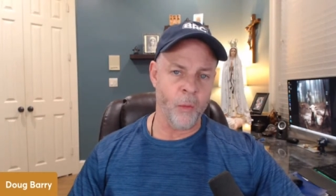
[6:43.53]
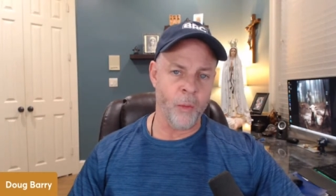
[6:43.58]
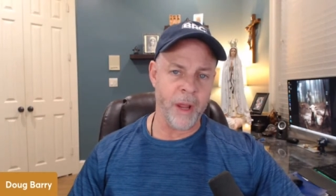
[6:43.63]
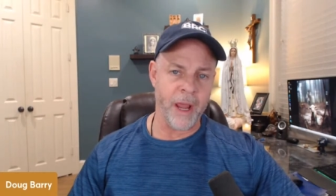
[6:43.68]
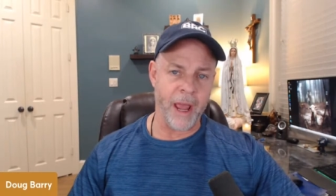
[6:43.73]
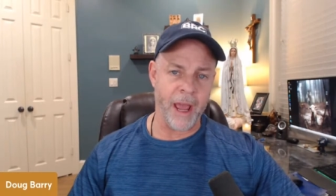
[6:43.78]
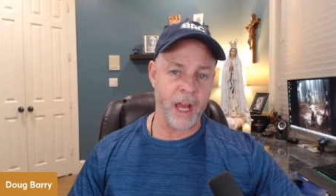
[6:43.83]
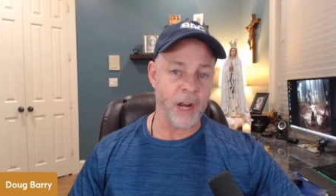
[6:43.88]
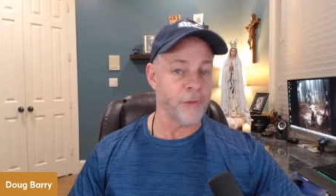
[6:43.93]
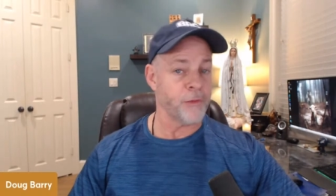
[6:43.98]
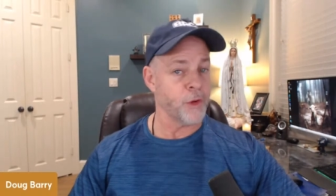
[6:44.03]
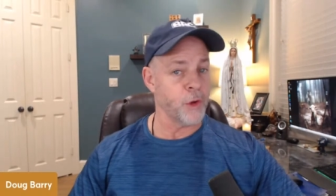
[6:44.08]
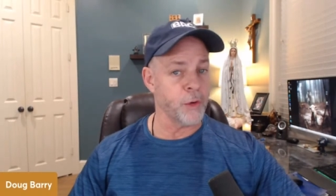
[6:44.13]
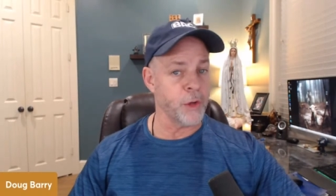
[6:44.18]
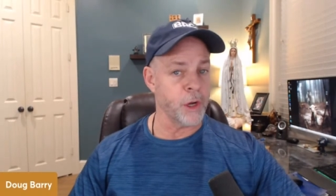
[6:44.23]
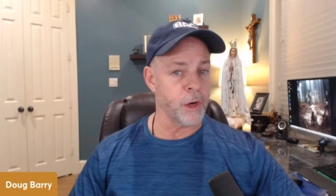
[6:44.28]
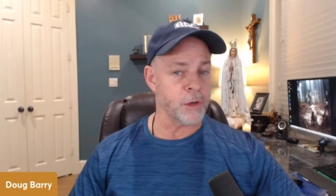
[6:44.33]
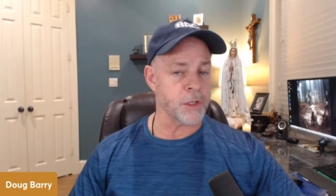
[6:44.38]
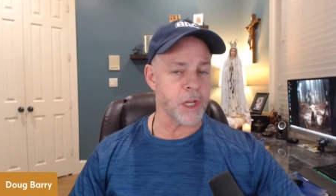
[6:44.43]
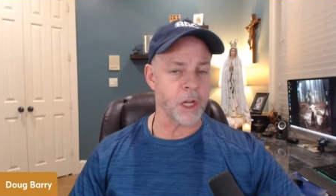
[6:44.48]
we had a few
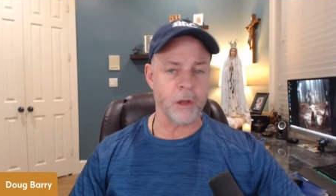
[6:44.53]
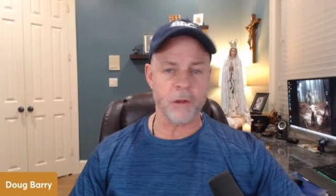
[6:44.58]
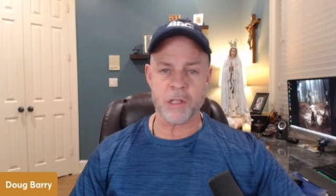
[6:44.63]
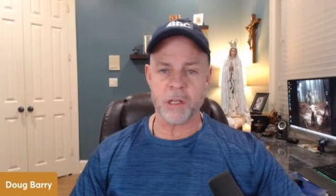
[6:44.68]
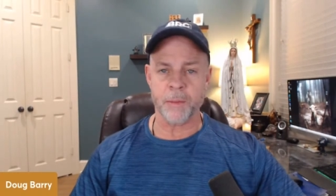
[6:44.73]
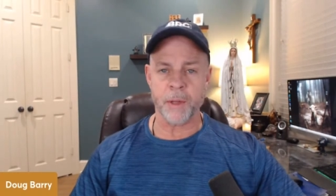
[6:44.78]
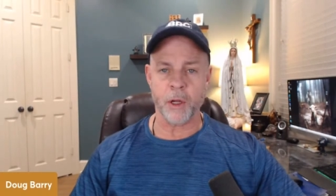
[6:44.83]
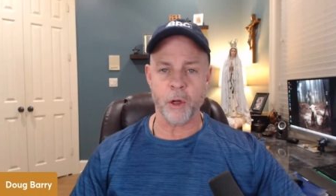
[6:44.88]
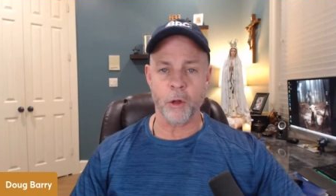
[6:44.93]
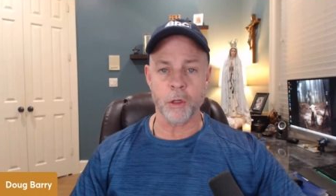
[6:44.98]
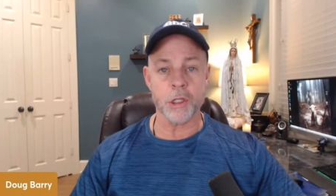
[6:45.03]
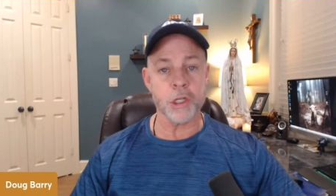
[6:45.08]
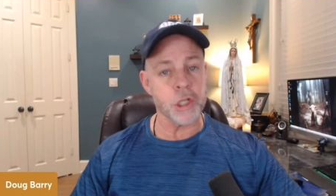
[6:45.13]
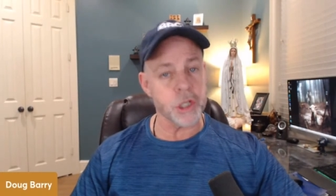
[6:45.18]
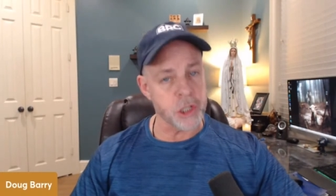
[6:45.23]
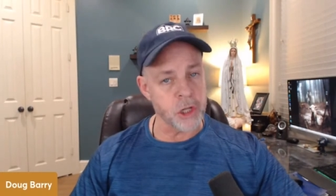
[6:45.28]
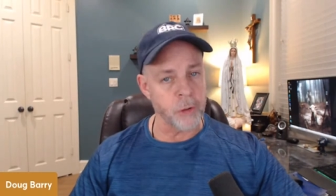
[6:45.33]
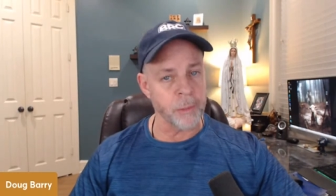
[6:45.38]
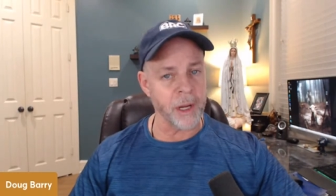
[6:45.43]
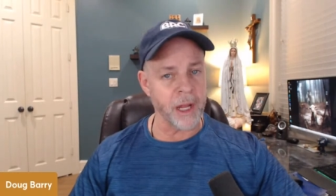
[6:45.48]
years ago something called
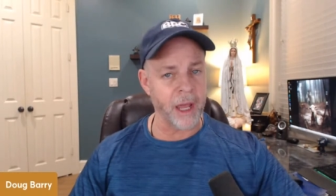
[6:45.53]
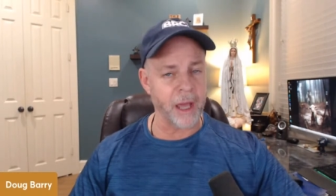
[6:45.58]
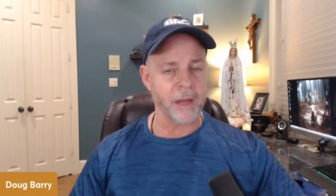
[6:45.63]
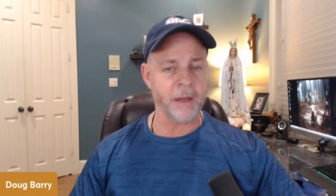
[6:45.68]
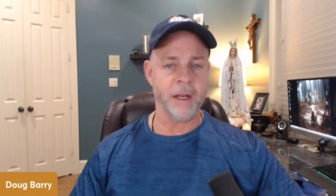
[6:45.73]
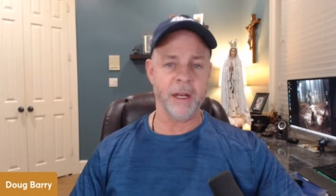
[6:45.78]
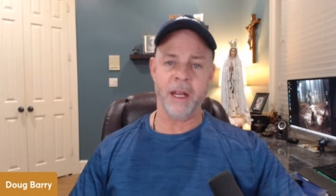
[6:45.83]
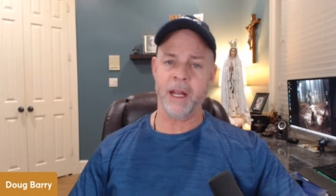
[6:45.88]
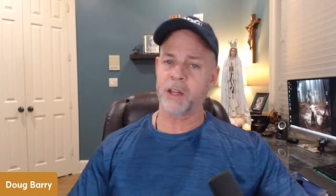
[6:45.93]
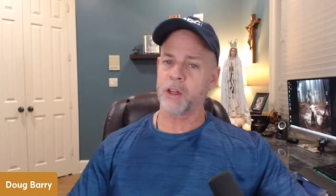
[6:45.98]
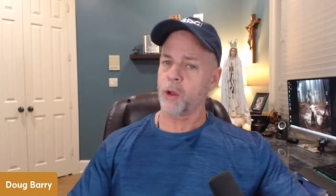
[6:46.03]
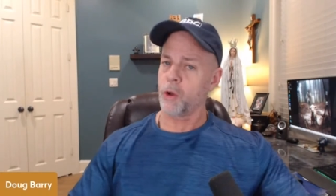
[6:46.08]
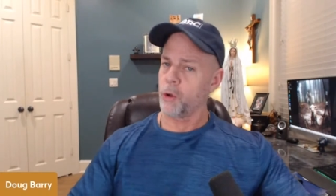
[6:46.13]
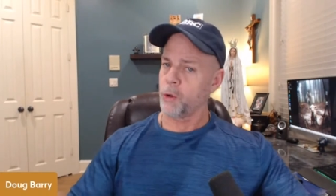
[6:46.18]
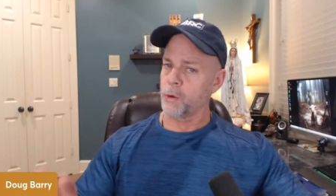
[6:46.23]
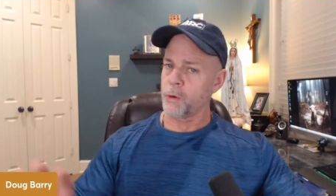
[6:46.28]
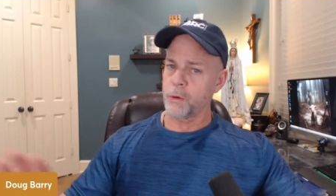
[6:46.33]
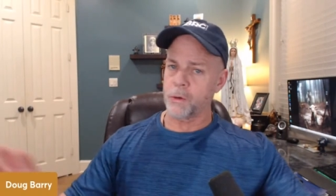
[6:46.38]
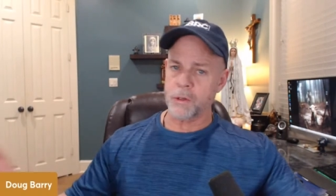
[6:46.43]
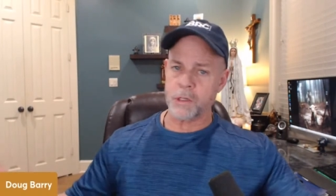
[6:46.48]
Snowmageddon hit the
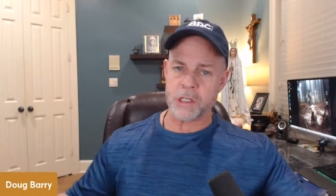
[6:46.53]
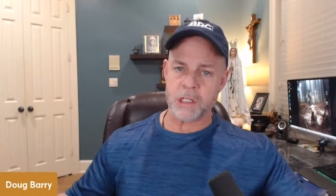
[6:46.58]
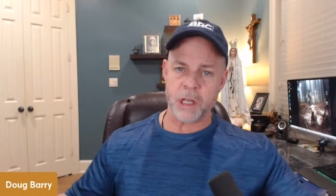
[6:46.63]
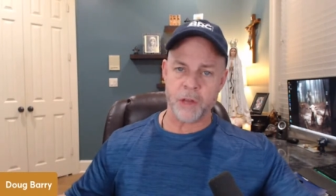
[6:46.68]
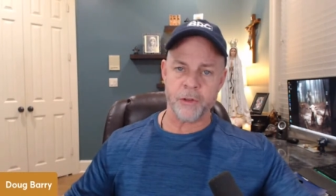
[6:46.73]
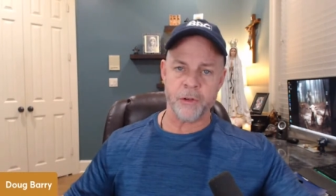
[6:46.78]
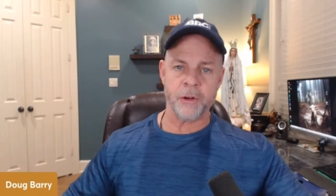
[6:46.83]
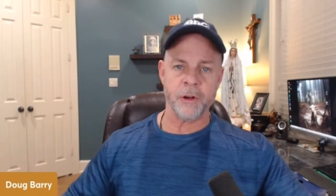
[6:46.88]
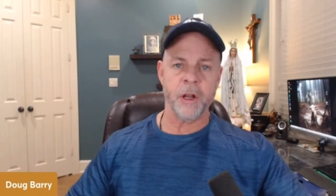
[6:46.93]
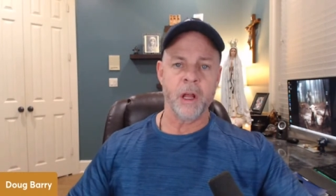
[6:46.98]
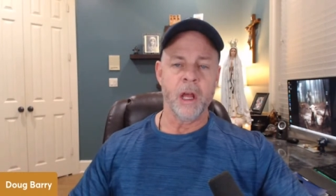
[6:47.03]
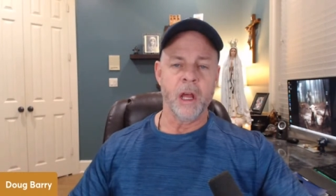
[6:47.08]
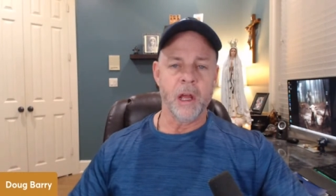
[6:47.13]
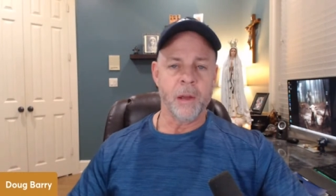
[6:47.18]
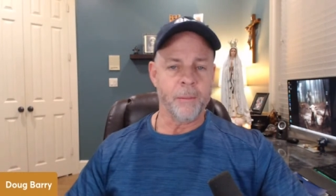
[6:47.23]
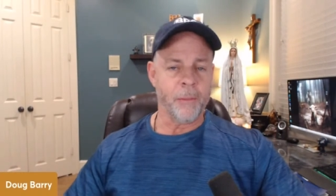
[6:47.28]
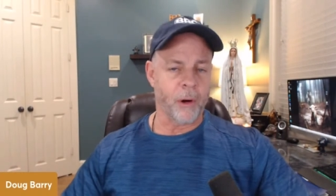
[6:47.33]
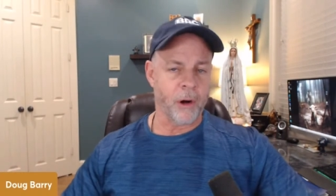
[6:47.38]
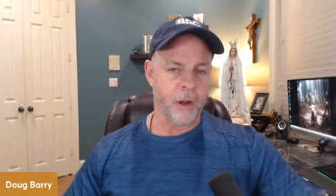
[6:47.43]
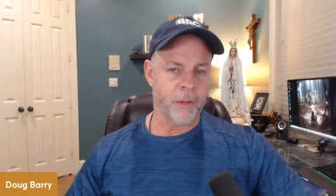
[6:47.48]
whole southern
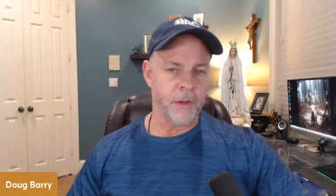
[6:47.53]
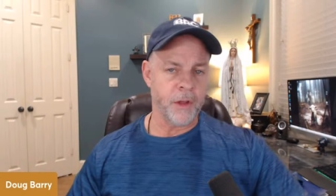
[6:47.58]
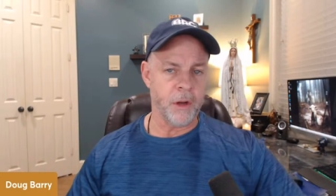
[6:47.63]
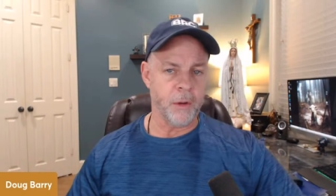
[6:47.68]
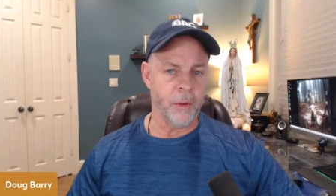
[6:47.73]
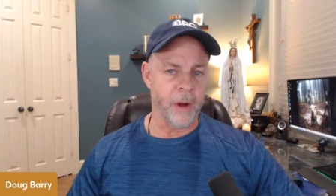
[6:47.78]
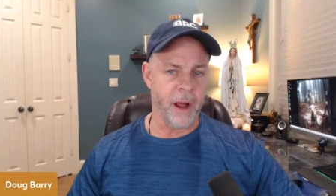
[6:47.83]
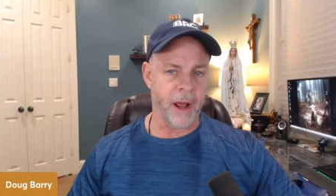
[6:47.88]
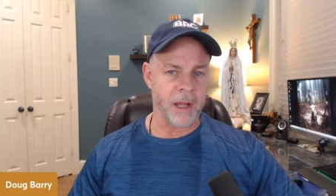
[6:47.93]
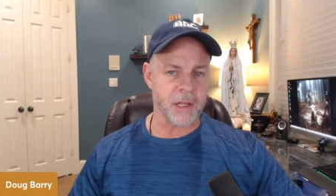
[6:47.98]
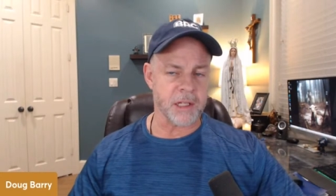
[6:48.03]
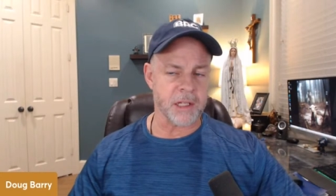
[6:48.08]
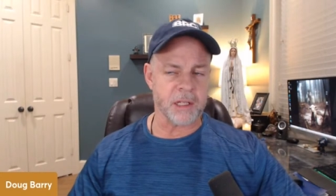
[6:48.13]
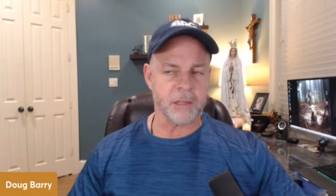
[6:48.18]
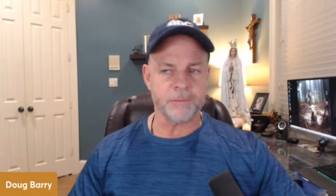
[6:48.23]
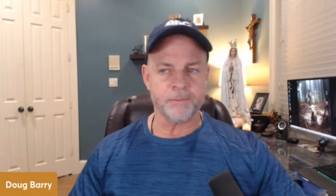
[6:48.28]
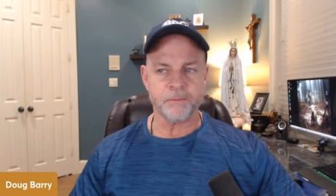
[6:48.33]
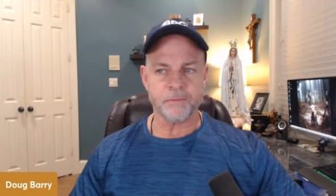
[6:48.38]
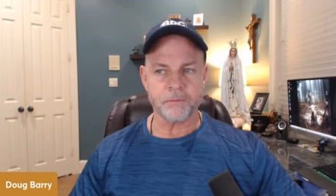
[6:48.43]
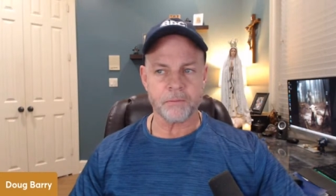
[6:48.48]
part of the U.S.